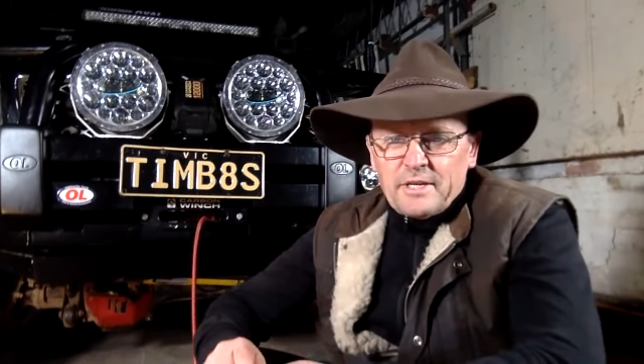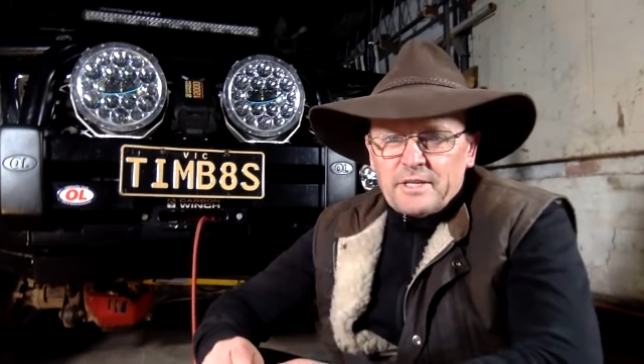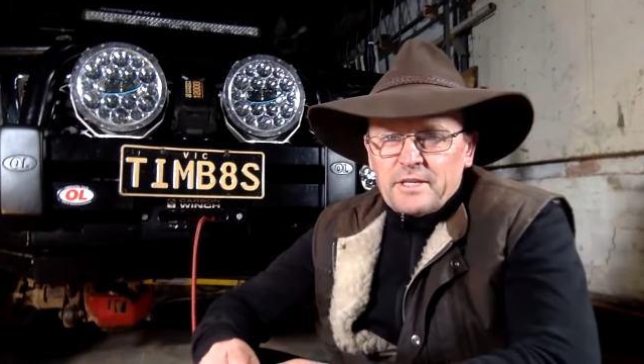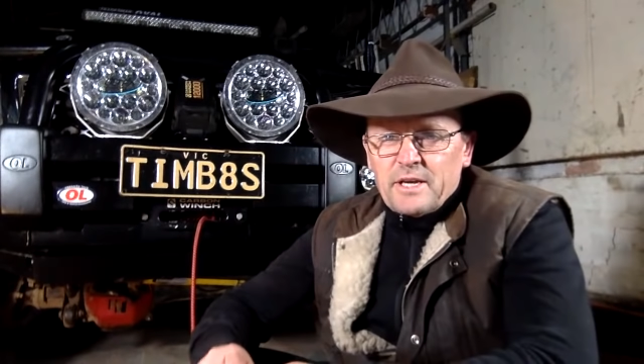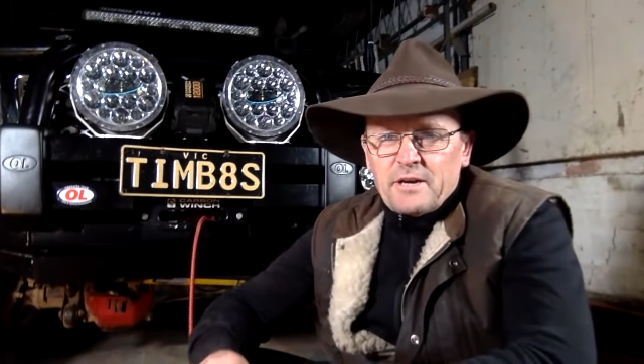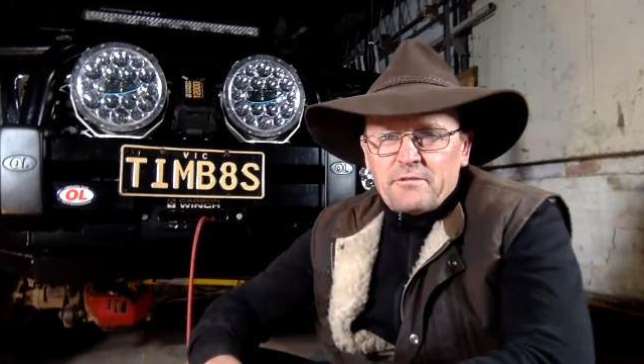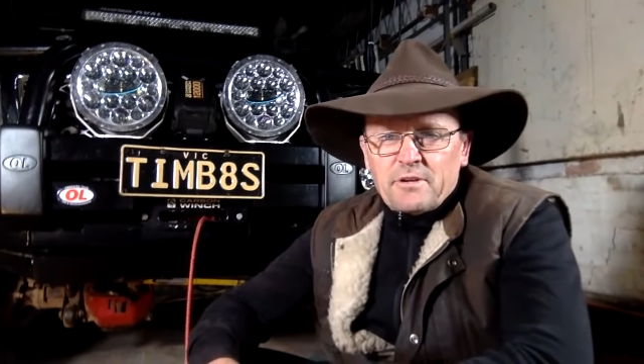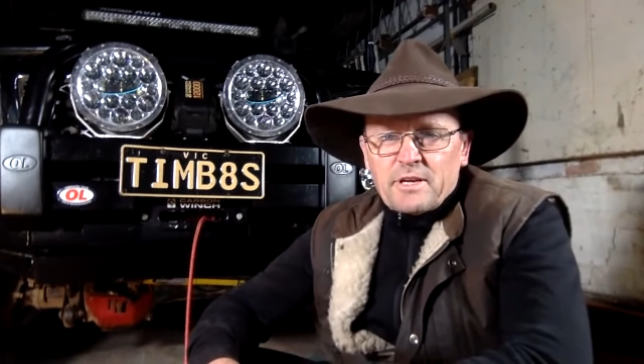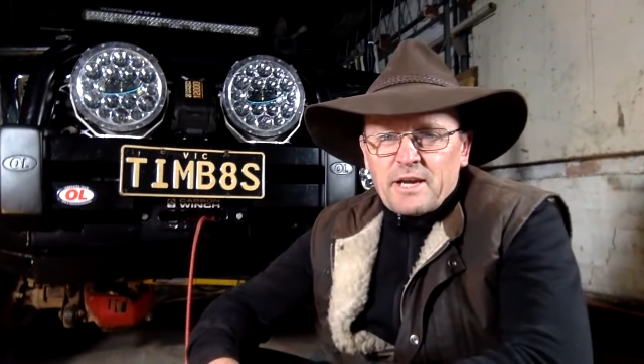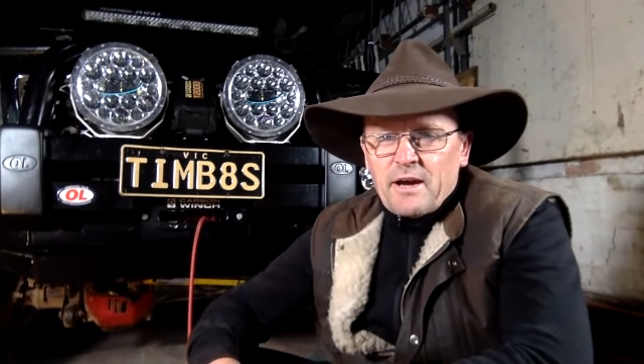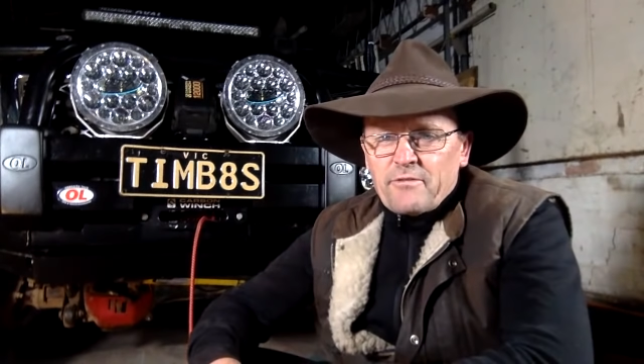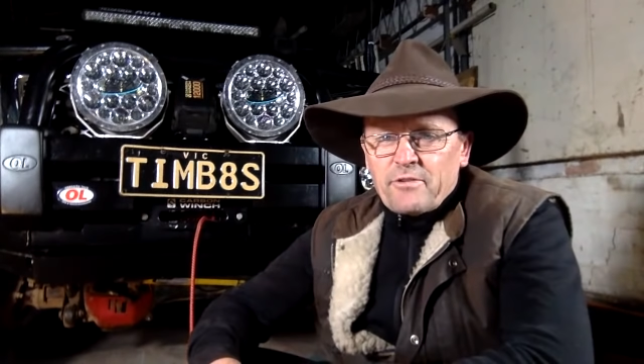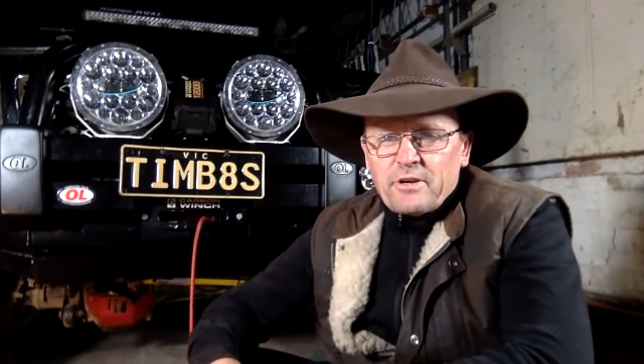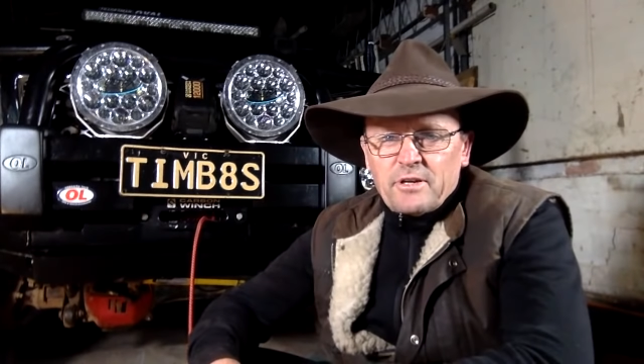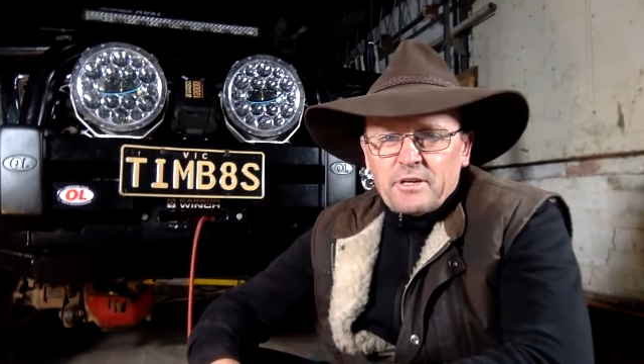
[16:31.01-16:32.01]
you know
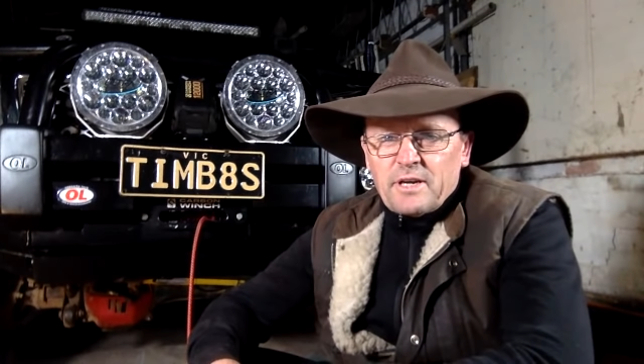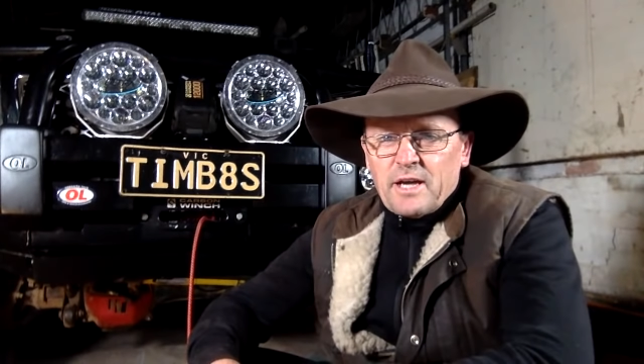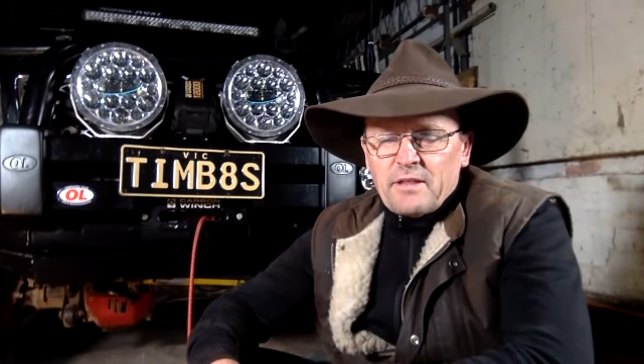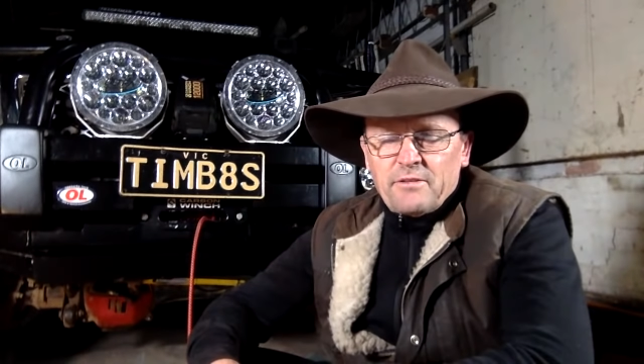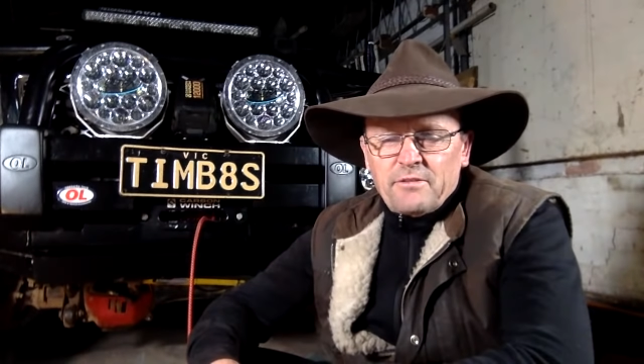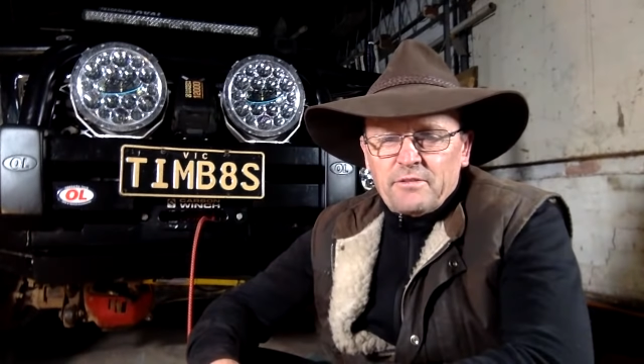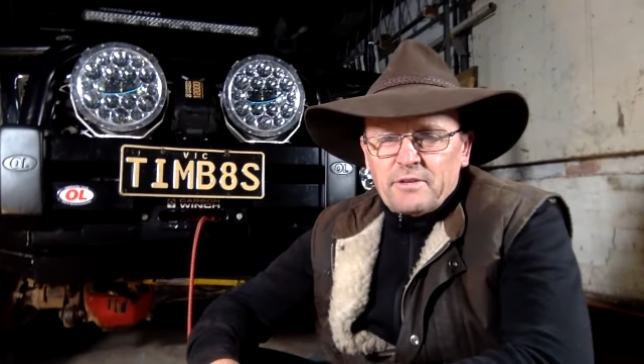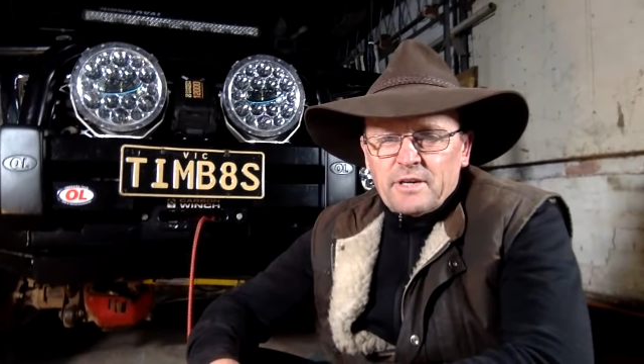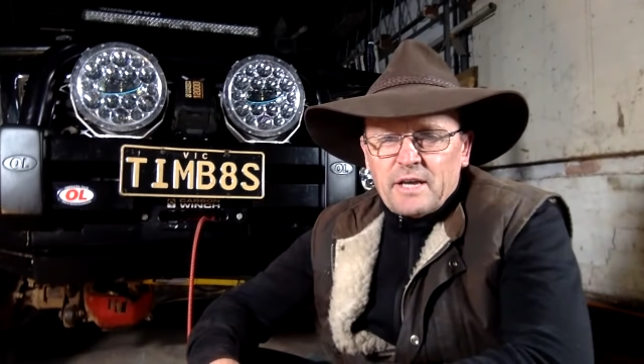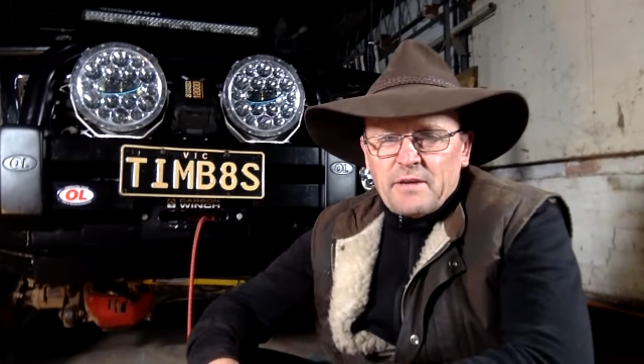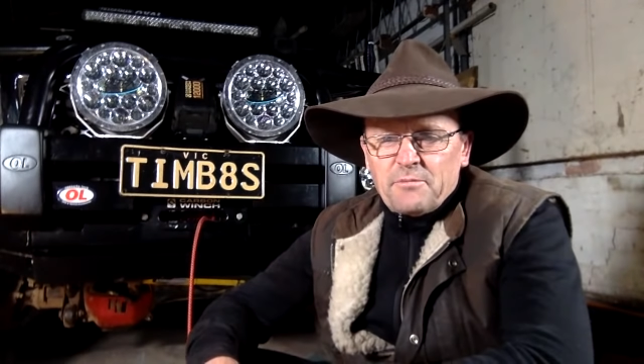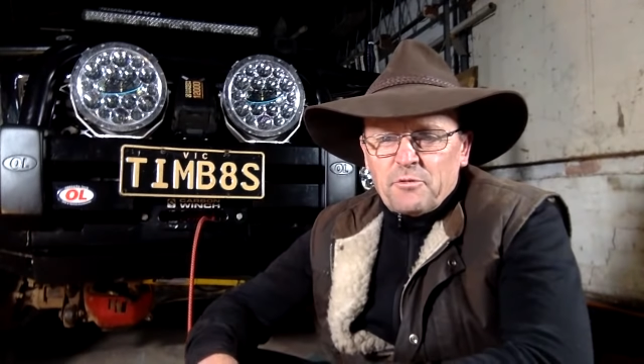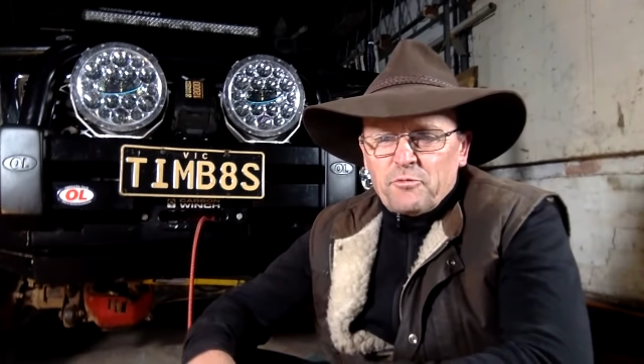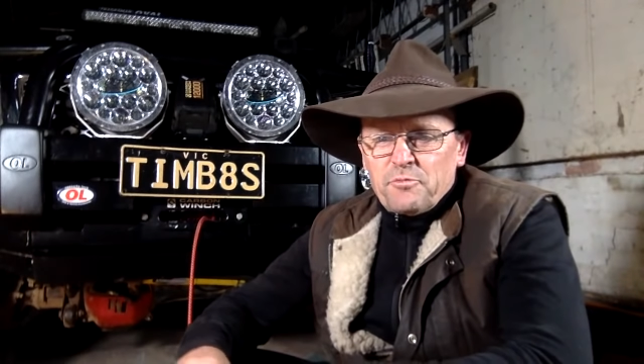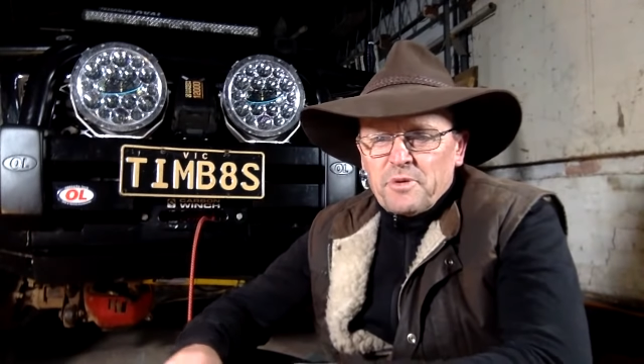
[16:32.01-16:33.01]
recovering another
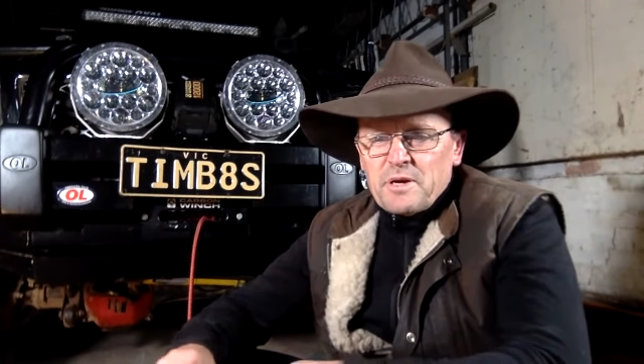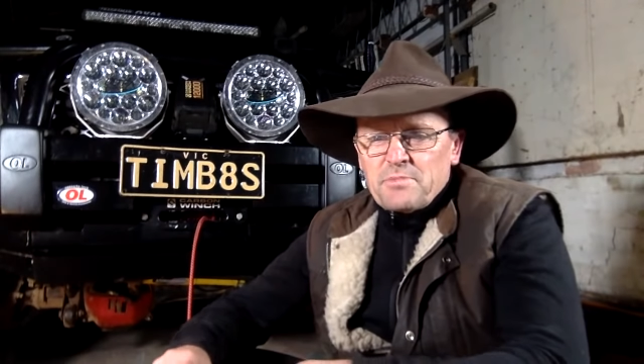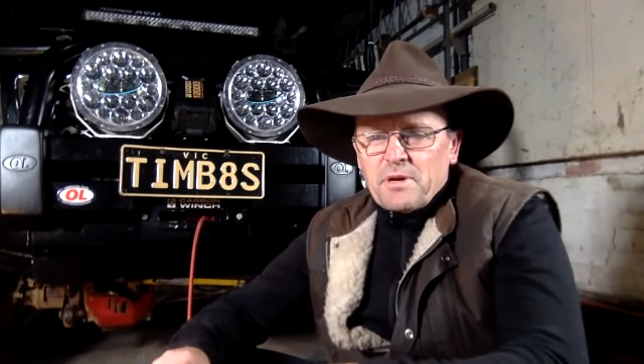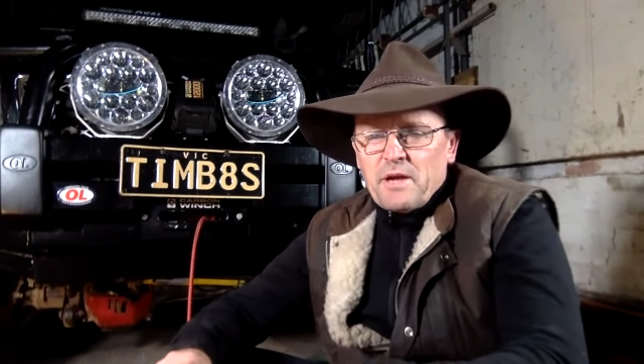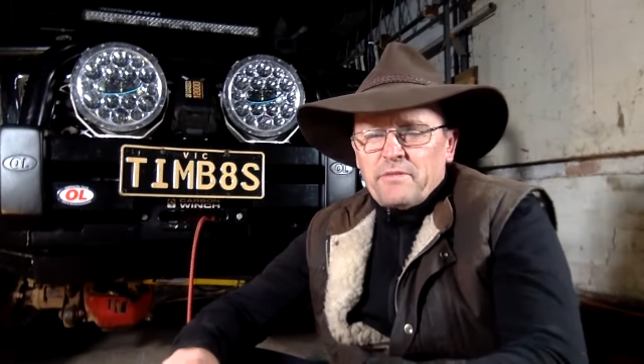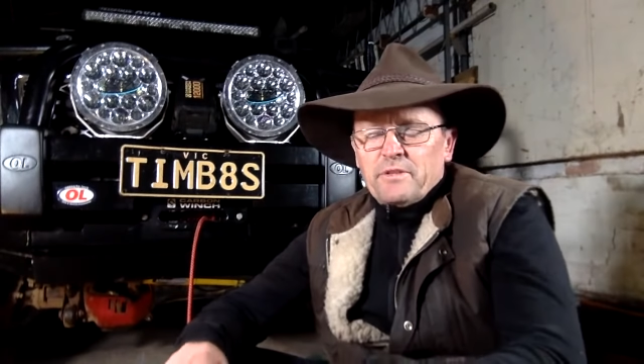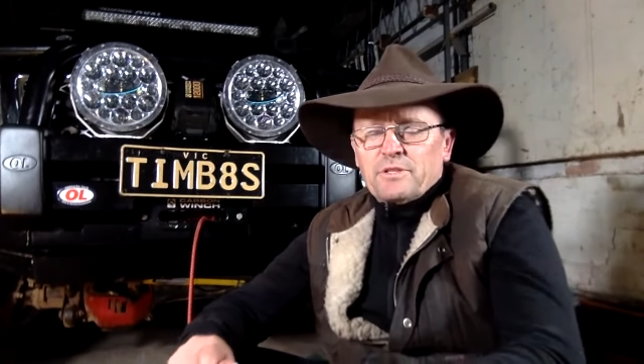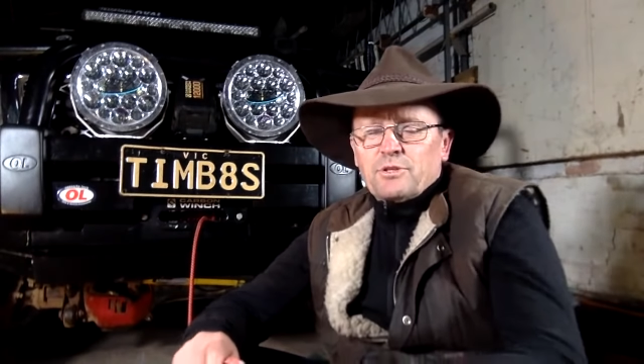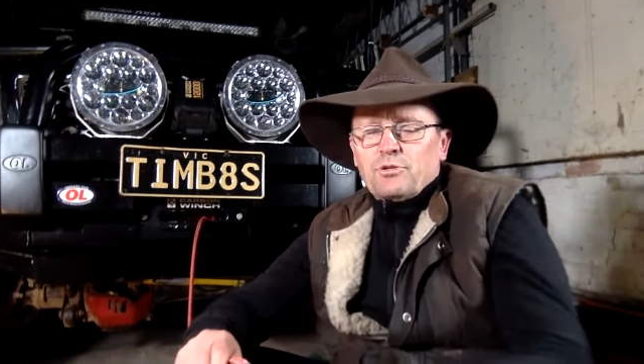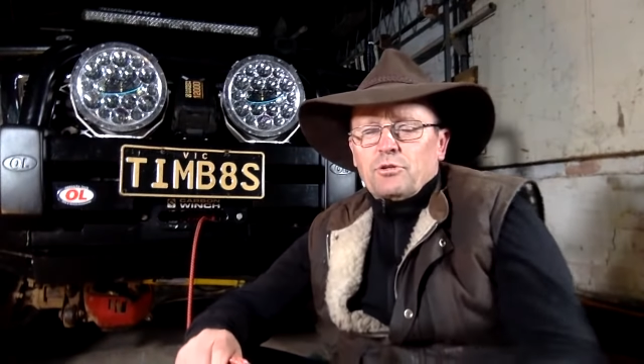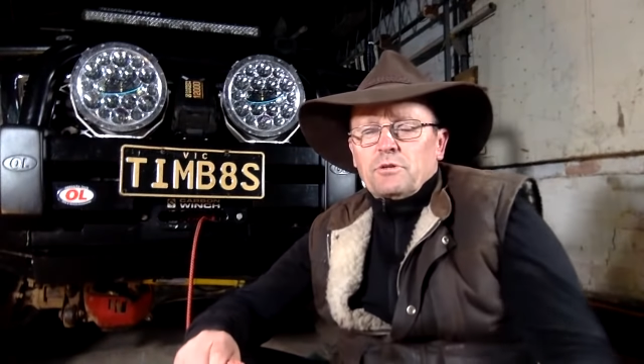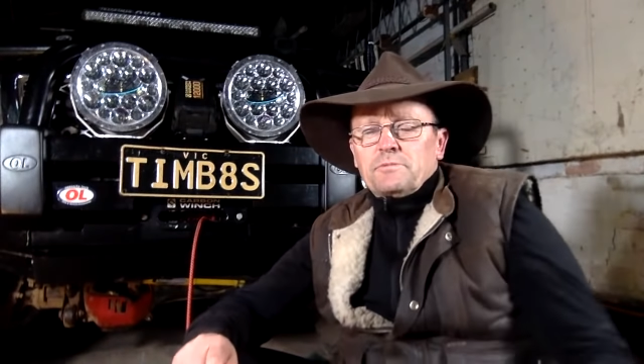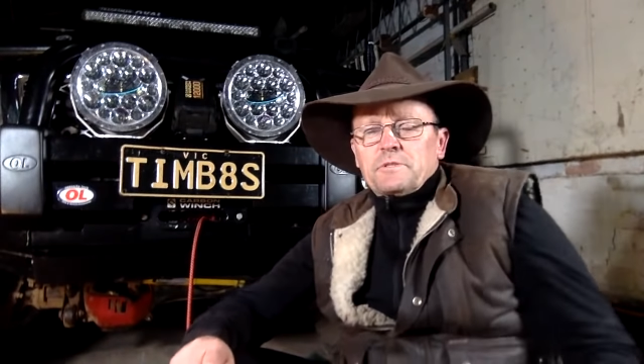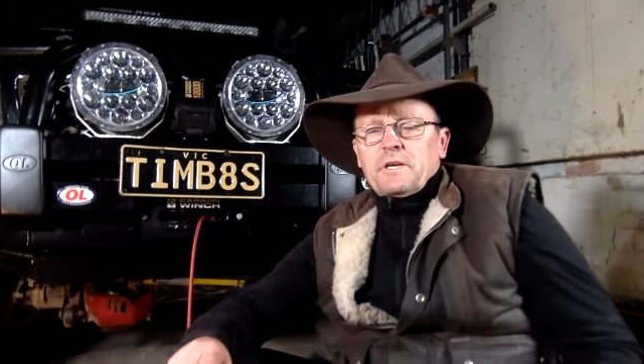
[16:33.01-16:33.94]
number of people over the time.